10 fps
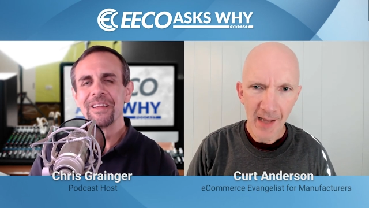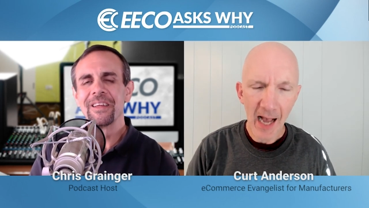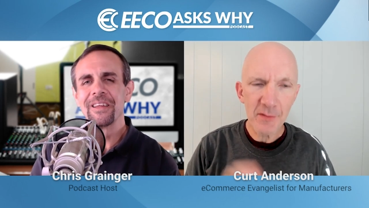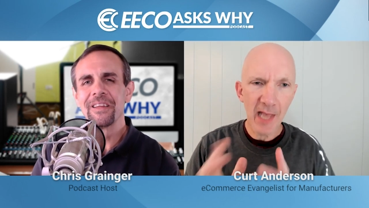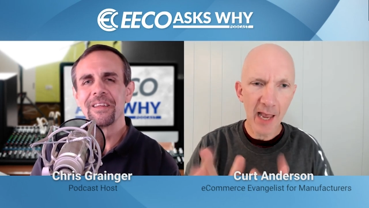
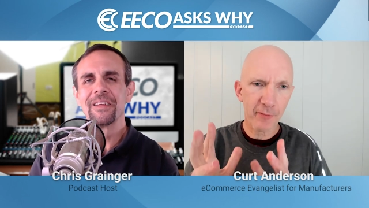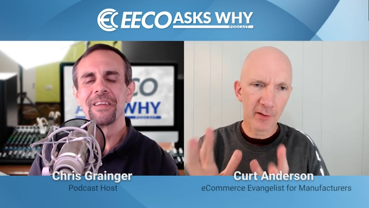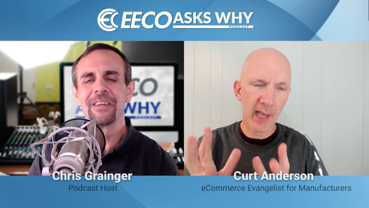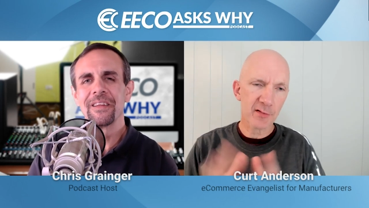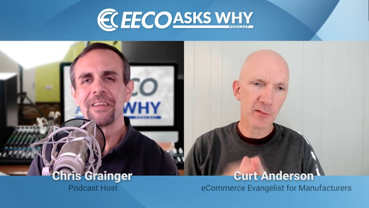Speaker 1: How's that for
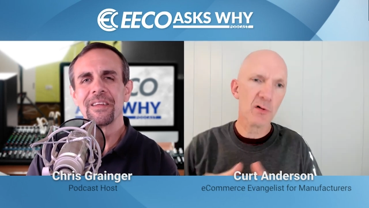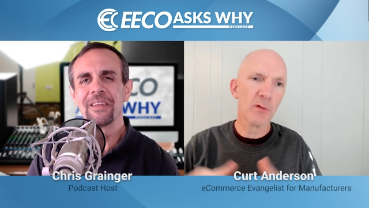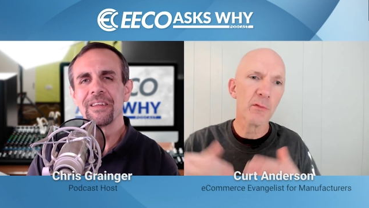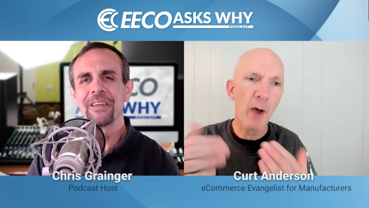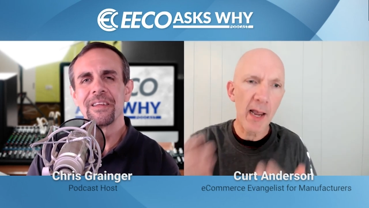cash flow?
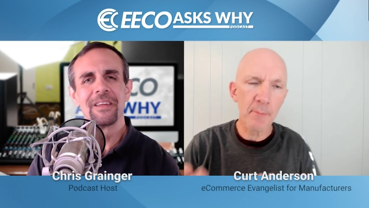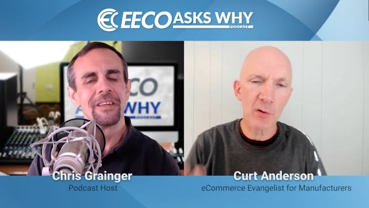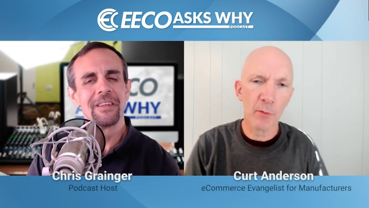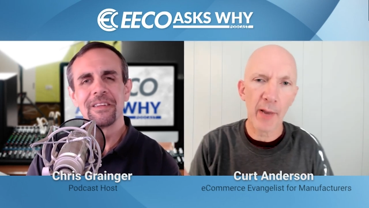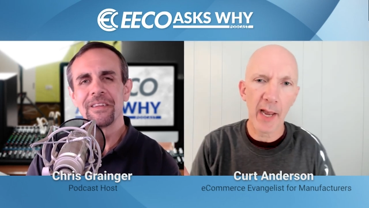So why I'm
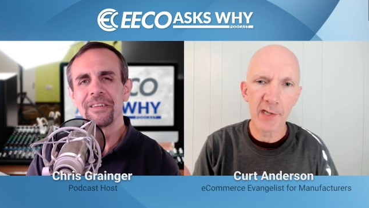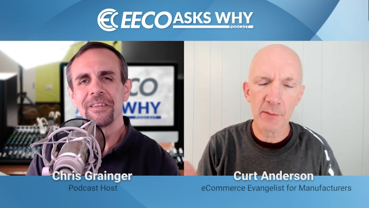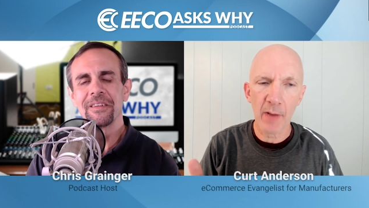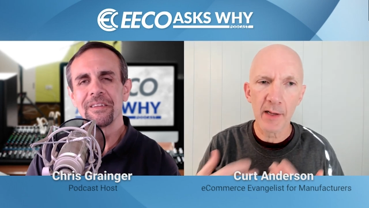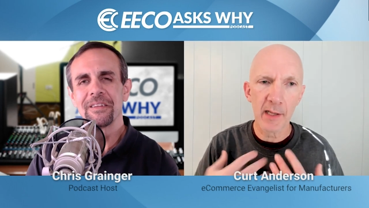so
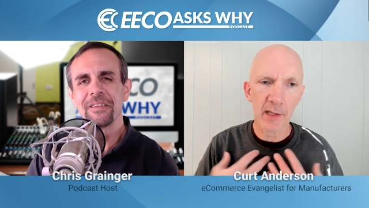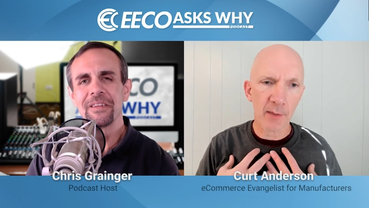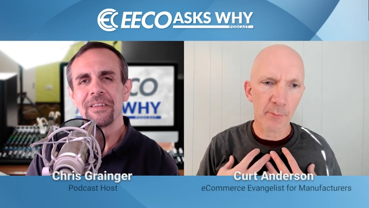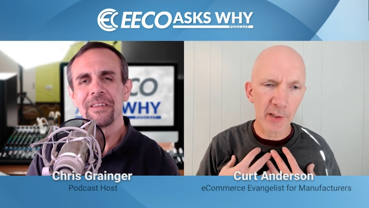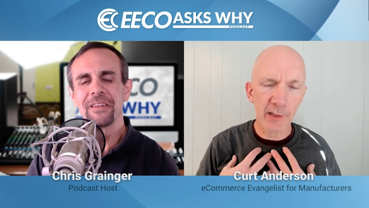passionate about it, it
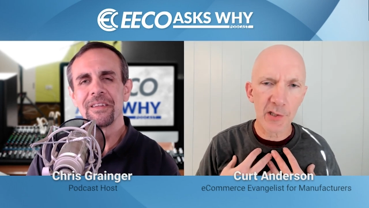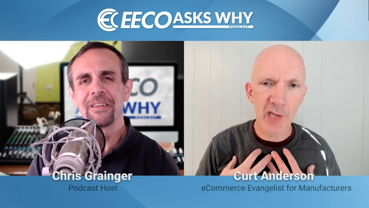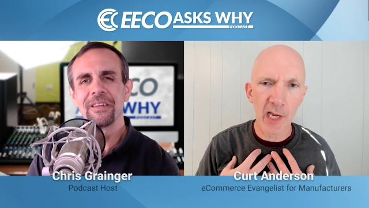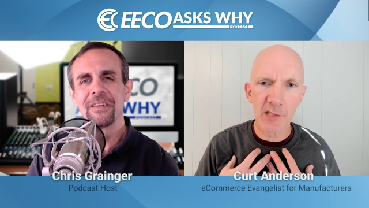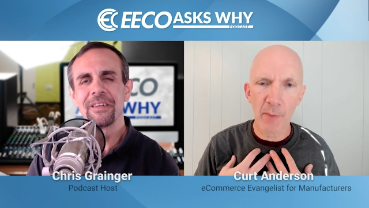completely
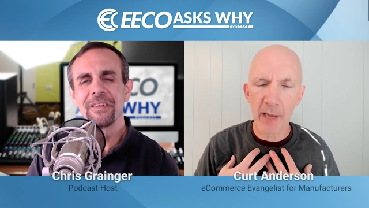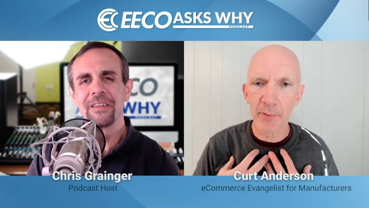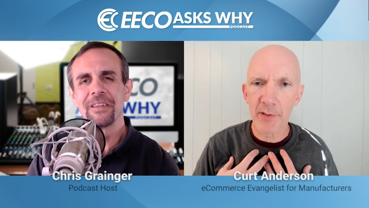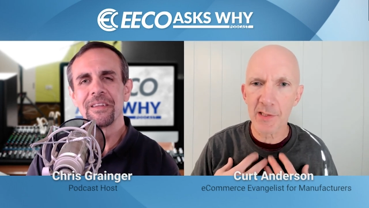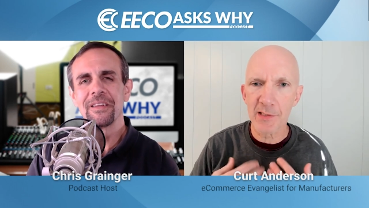changed my
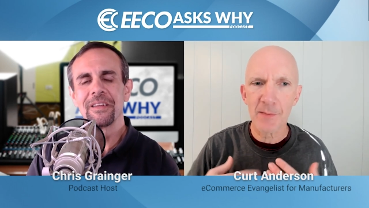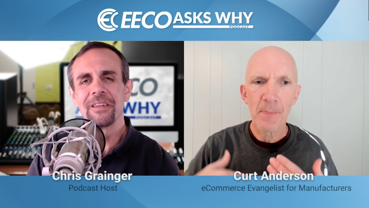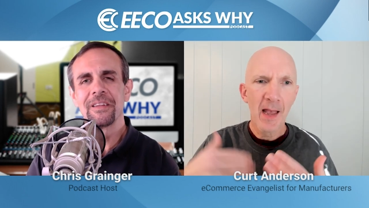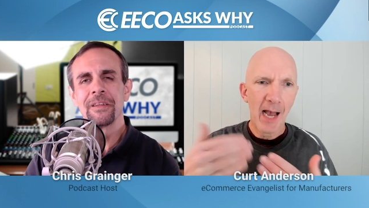business.